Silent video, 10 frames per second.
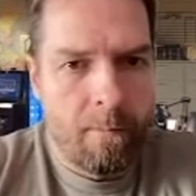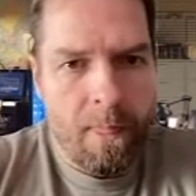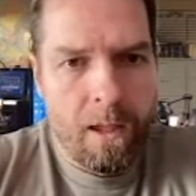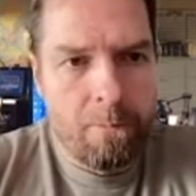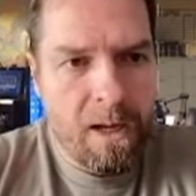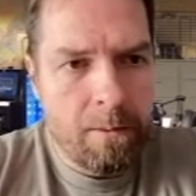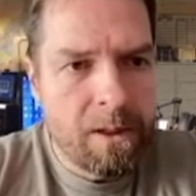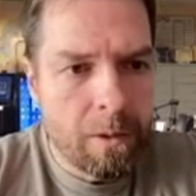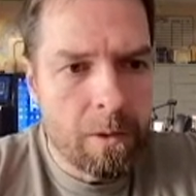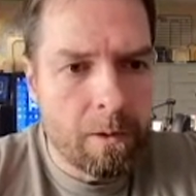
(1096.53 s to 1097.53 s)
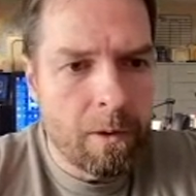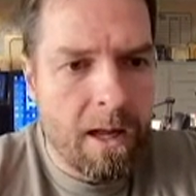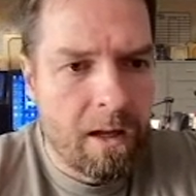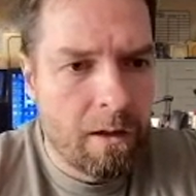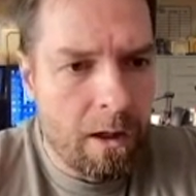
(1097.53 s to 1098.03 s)
And maybe
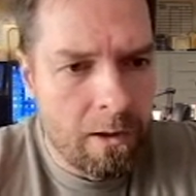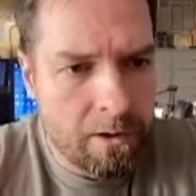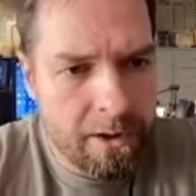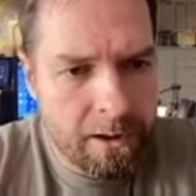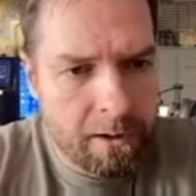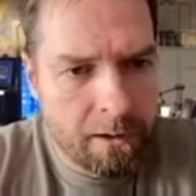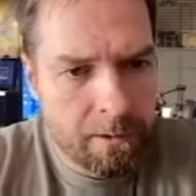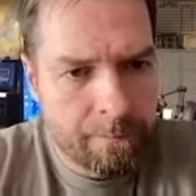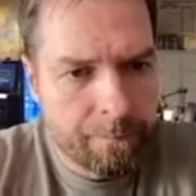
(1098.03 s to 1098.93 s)
under here,